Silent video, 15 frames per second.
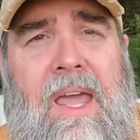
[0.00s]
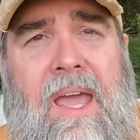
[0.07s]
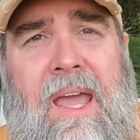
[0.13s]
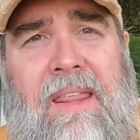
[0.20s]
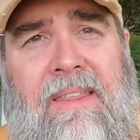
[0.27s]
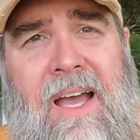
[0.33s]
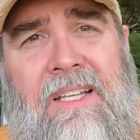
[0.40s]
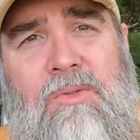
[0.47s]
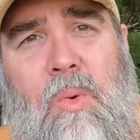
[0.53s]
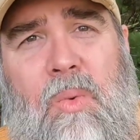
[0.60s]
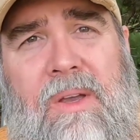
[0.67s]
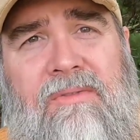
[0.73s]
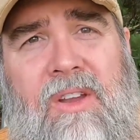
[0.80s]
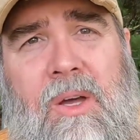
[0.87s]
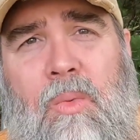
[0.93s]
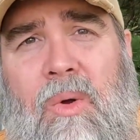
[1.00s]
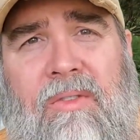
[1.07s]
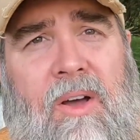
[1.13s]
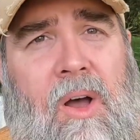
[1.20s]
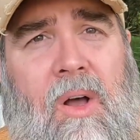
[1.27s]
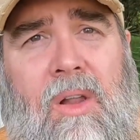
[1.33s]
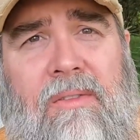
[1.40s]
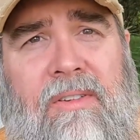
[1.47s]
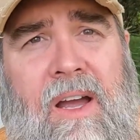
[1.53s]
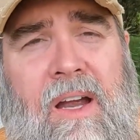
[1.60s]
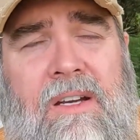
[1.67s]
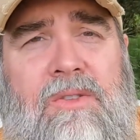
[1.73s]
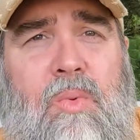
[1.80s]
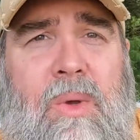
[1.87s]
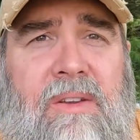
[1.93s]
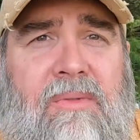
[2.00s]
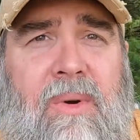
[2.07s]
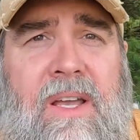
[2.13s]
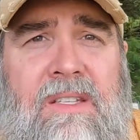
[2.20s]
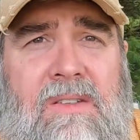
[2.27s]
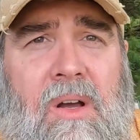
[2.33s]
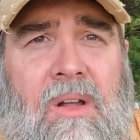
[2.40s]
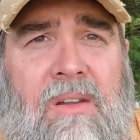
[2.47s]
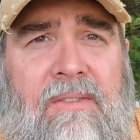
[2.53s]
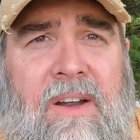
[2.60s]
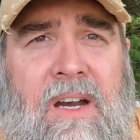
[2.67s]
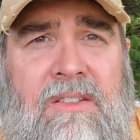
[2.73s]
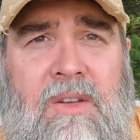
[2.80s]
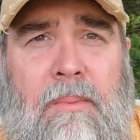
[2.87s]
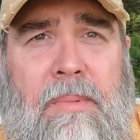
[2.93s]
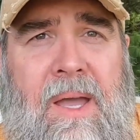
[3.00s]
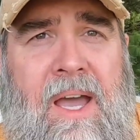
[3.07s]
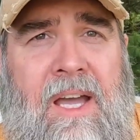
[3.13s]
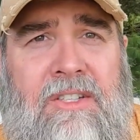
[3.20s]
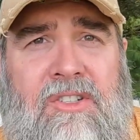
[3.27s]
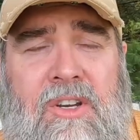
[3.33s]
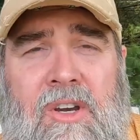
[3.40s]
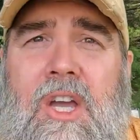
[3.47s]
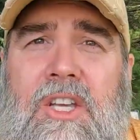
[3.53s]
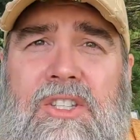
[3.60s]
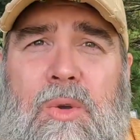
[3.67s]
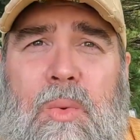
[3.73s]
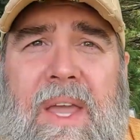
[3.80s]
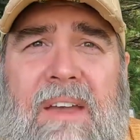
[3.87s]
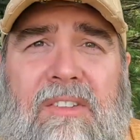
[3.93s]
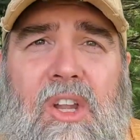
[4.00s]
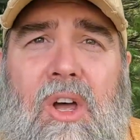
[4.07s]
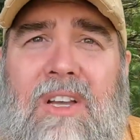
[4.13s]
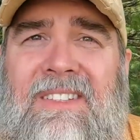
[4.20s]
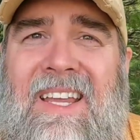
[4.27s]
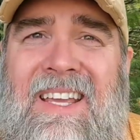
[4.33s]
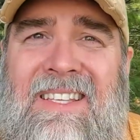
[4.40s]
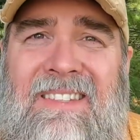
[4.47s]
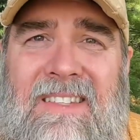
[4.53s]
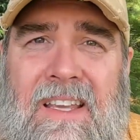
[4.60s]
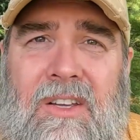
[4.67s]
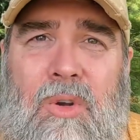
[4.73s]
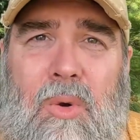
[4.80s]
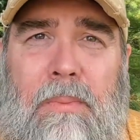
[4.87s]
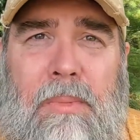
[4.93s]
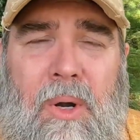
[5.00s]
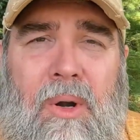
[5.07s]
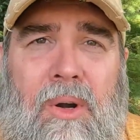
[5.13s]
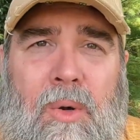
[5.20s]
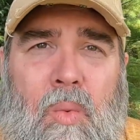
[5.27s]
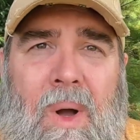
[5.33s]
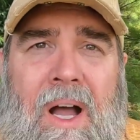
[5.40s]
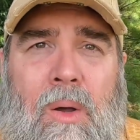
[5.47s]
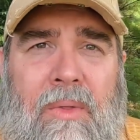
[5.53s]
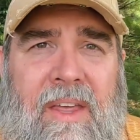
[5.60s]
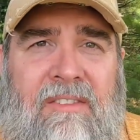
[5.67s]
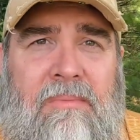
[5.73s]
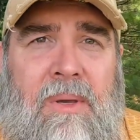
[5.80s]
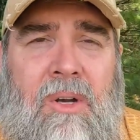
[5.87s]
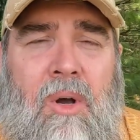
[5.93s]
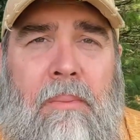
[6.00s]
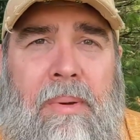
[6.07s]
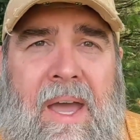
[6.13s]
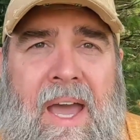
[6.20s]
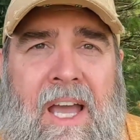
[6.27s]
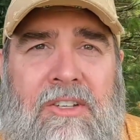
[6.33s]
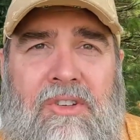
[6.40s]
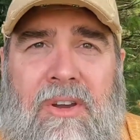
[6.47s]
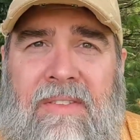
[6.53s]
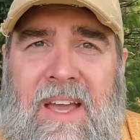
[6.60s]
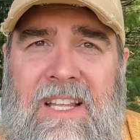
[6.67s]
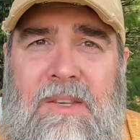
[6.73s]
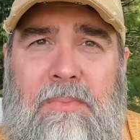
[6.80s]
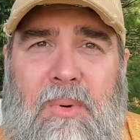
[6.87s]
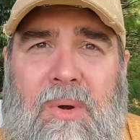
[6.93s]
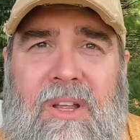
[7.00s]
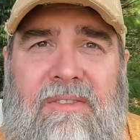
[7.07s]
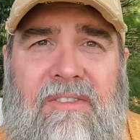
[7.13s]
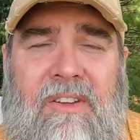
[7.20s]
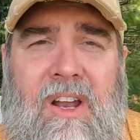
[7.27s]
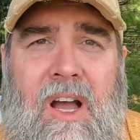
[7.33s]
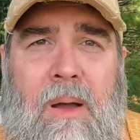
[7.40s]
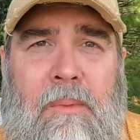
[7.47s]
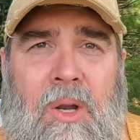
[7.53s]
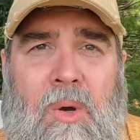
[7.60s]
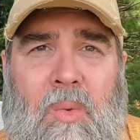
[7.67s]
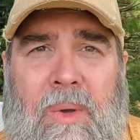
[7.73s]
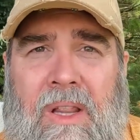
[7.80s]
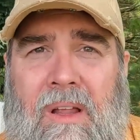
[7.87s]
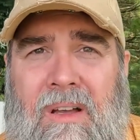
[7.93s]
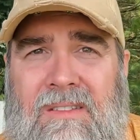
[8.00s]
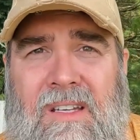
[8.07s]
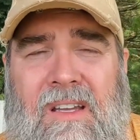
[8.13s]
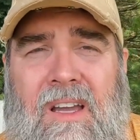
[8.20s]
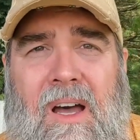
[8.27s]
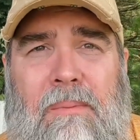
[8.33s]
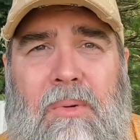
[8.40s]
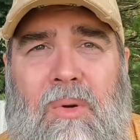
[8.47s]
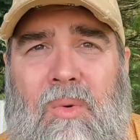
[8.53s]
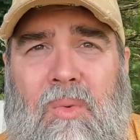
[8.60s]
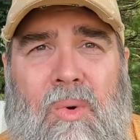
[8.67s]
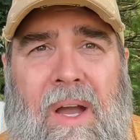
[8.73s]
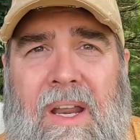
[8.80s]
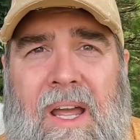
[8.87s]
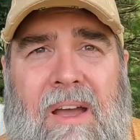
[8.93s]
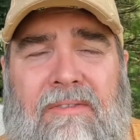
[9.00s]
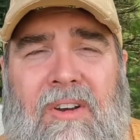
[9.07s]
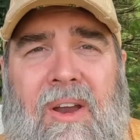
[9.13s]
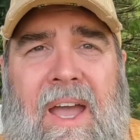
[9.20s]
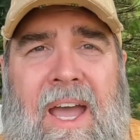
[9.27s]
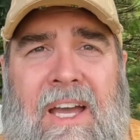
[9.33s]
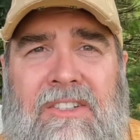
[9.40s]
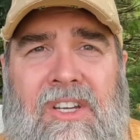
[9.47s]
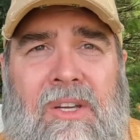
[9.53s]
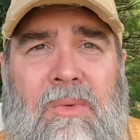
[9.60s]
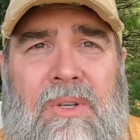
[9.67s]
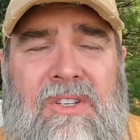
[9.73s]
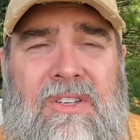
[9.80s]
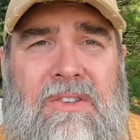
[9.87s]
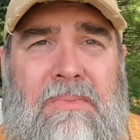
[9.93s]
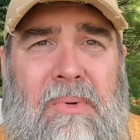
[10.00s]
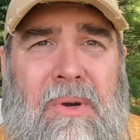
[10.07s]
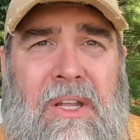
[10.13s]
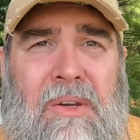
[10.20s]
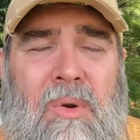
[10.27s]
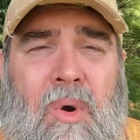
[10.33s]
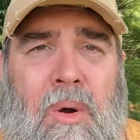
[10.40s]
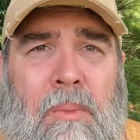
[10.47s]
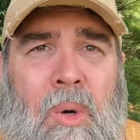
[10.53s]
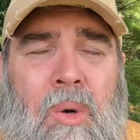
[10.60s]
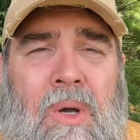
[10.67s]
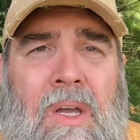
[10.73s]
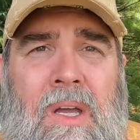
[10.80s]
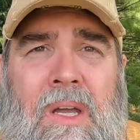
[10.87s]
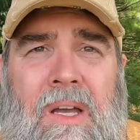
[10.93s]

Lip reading: And that's what we've done with all of ours. We've raised all of ours on pasture, so we haven't lost a single bird while they've been on pasture, and that's pretty phenomenal. We lost a couple right after hatching, which is pretty normal.